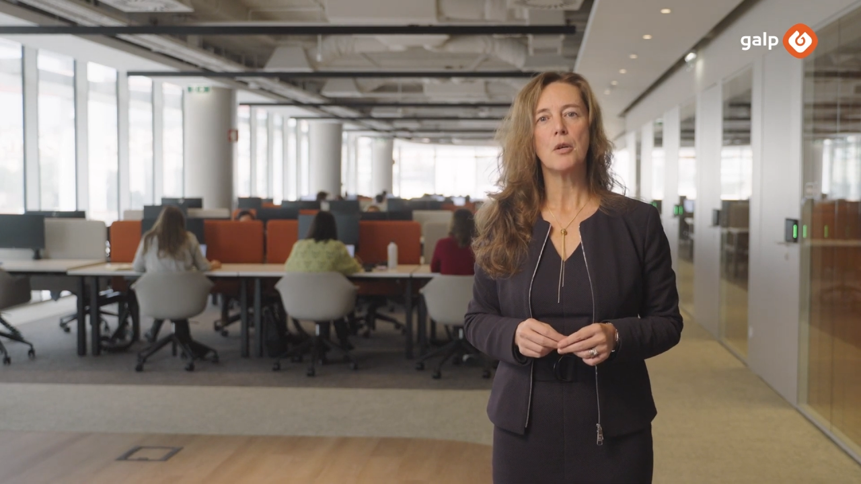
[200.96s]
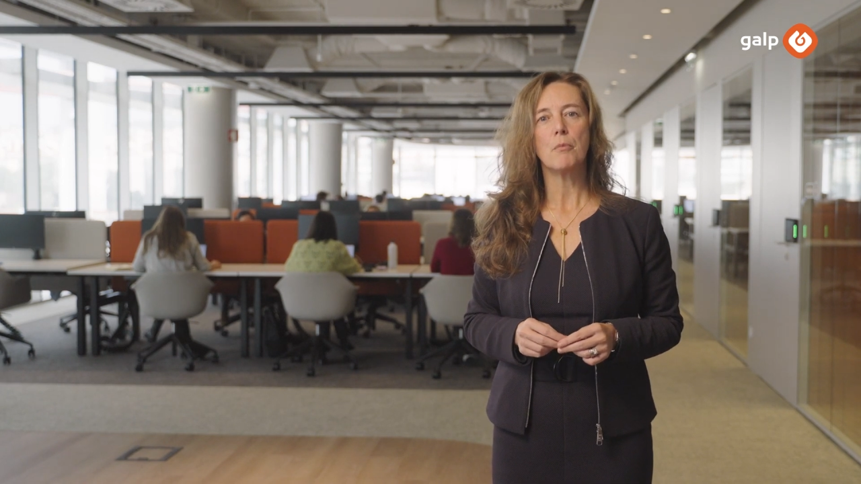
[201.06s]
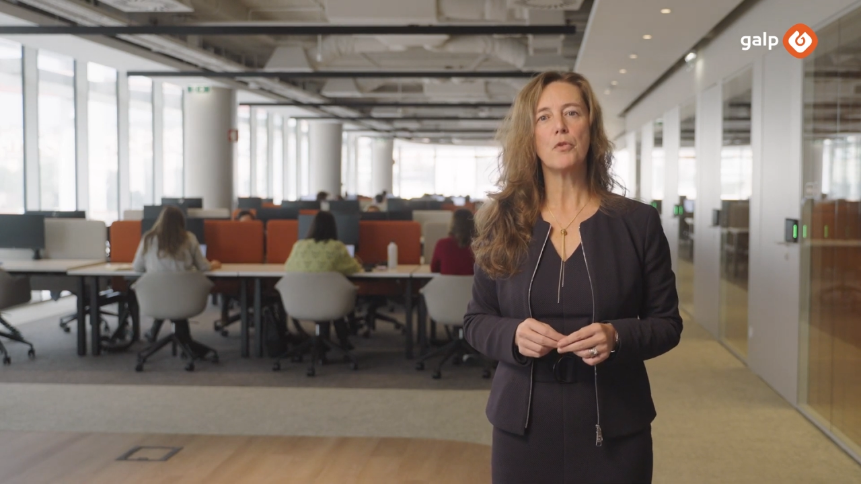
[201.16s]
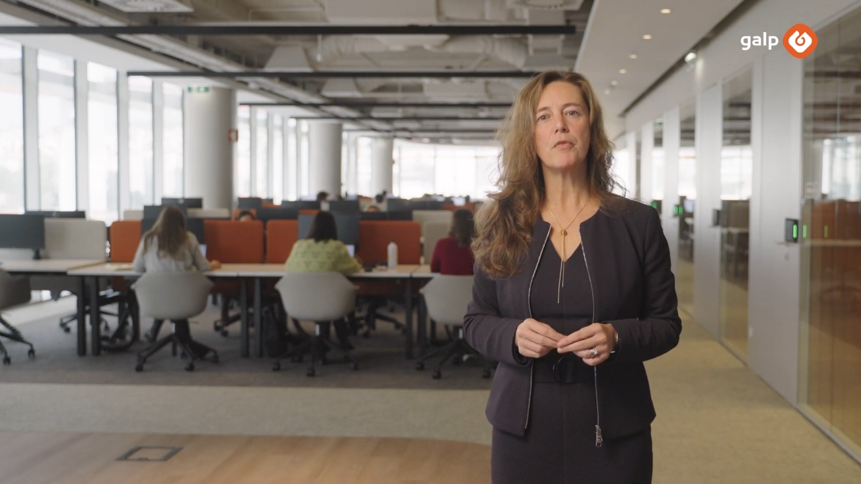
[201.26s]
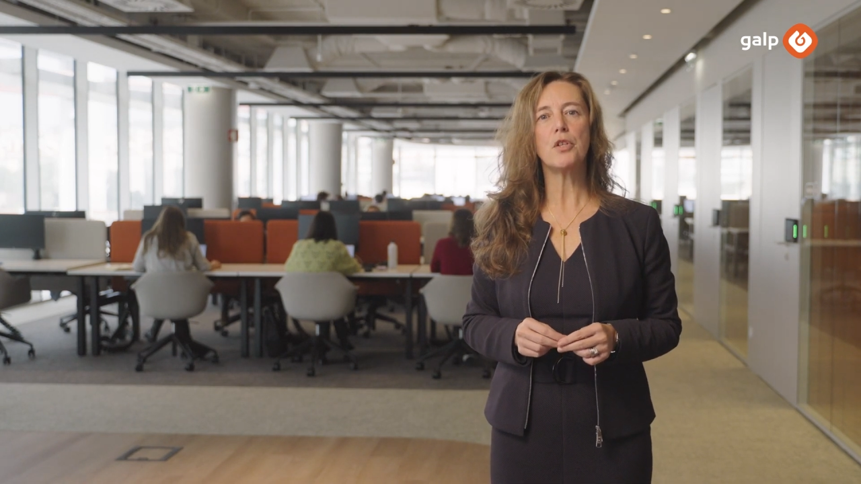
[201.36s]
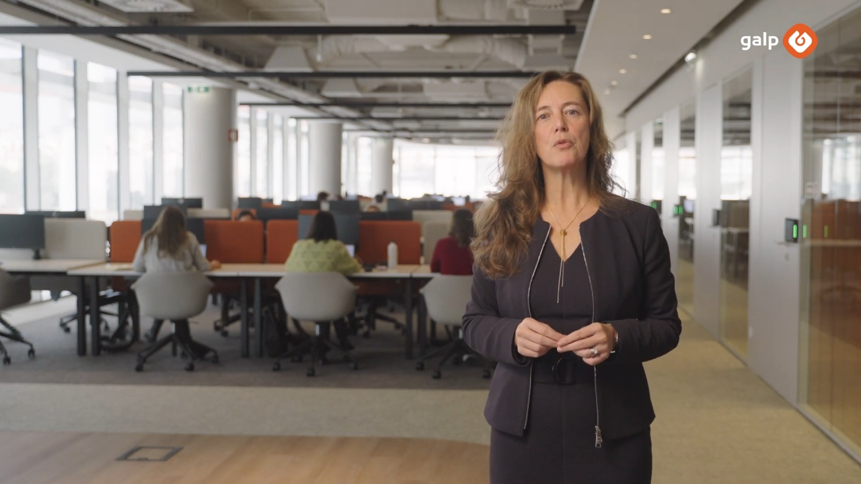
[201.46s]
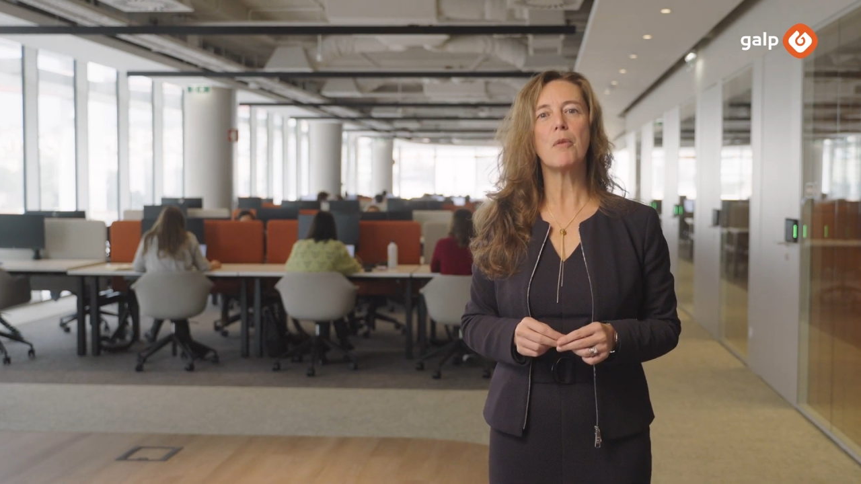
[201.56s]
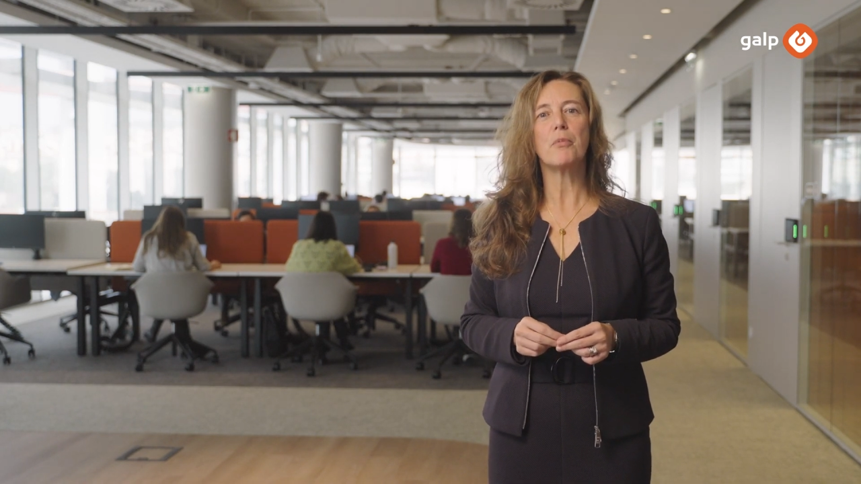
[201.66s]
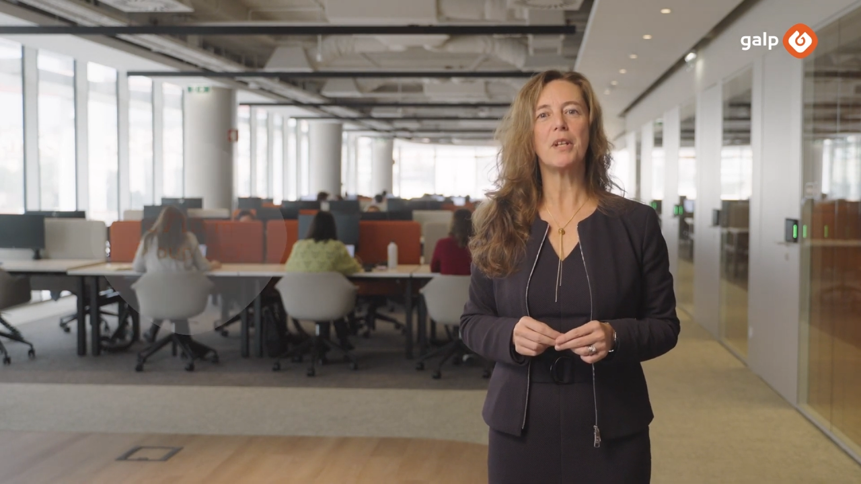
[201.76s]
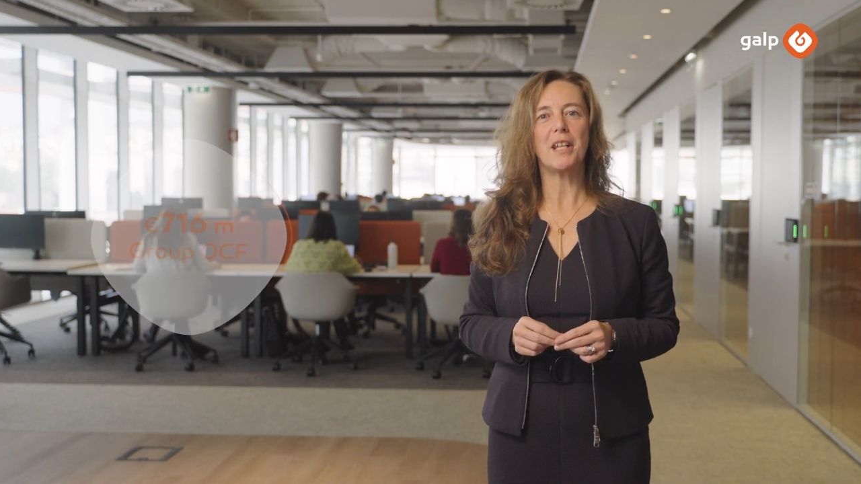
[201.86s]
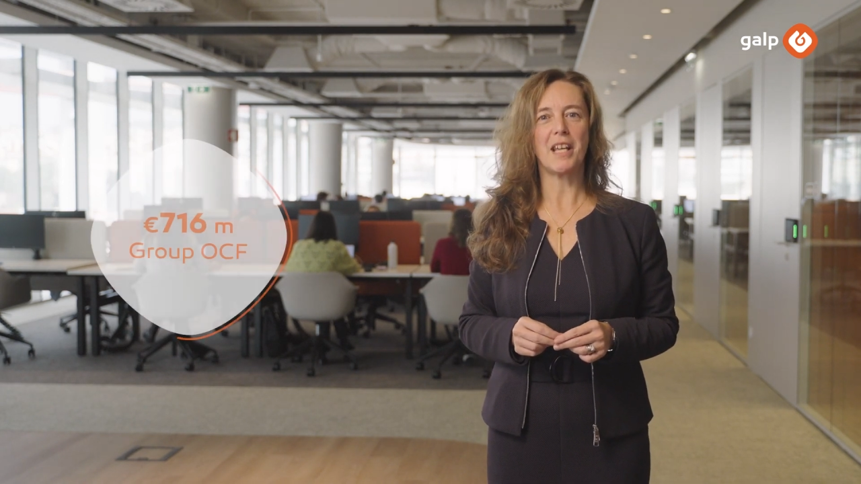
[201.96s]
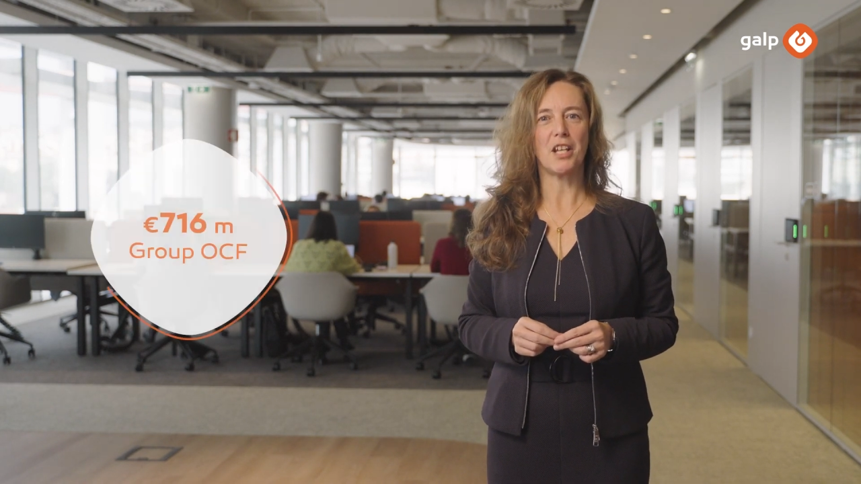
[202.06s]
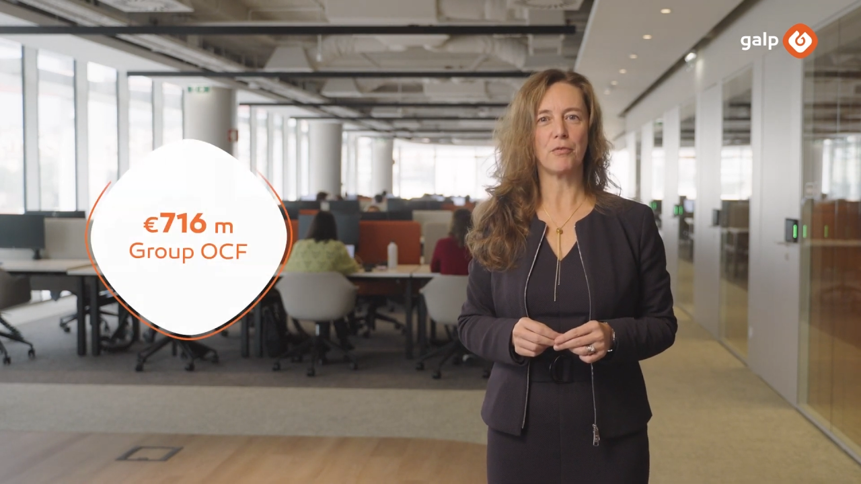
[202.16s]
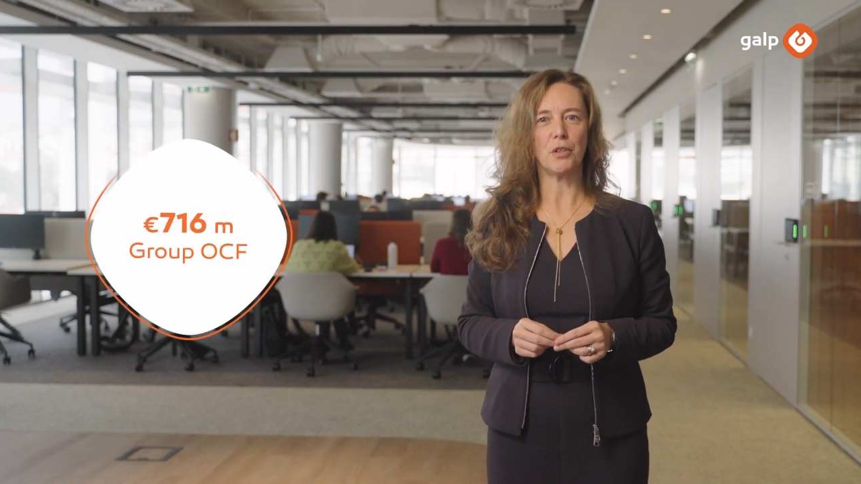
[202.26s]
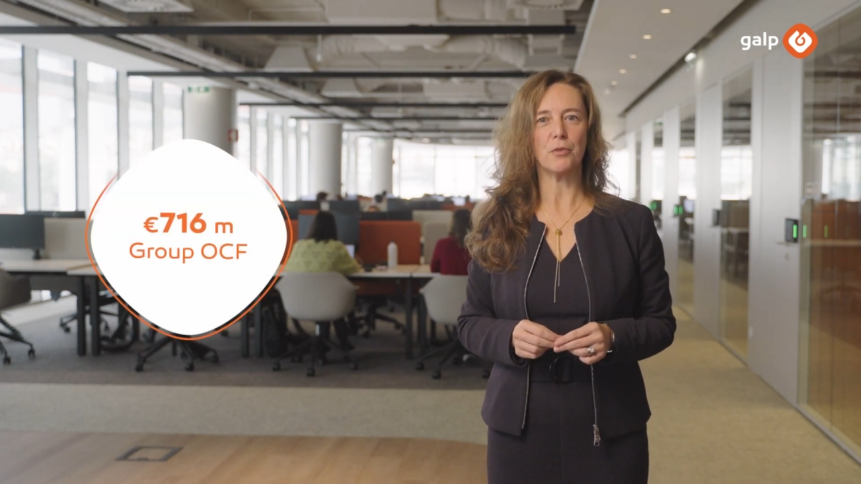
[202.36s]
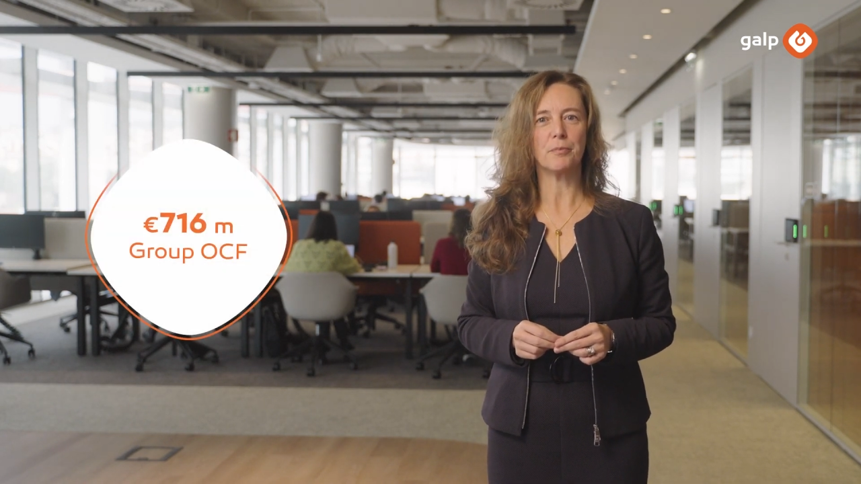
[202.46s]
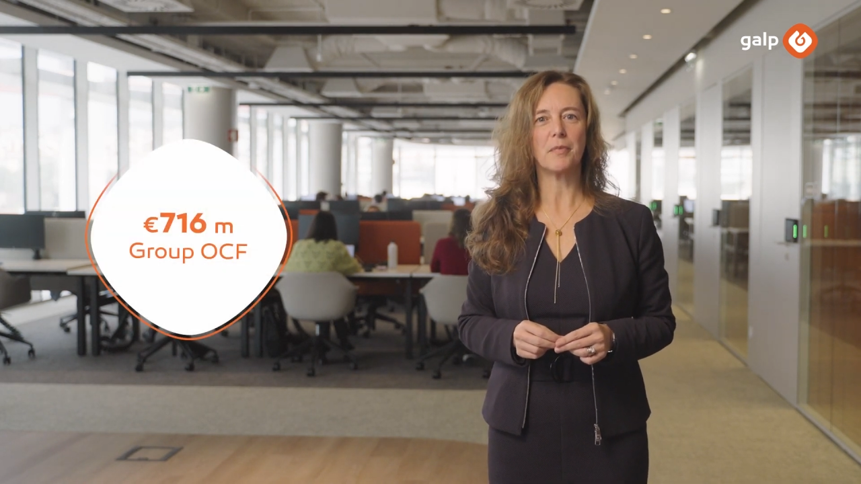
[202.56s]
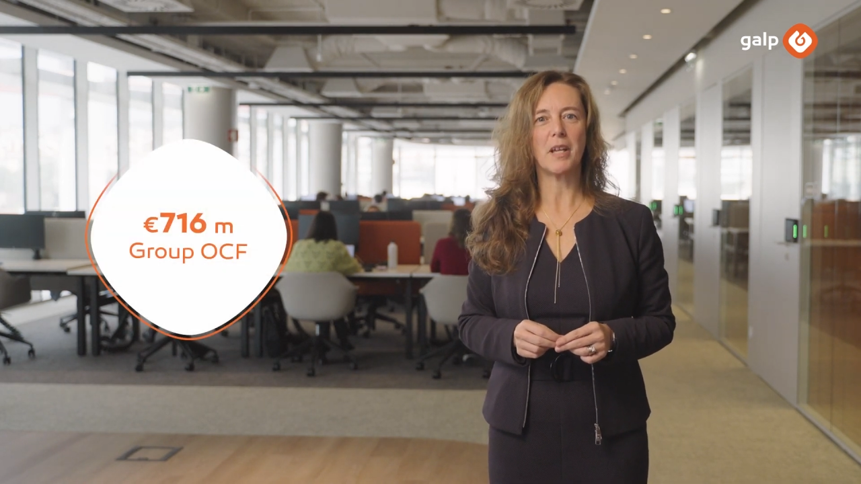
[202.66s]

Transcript: Moving to operating cash flow,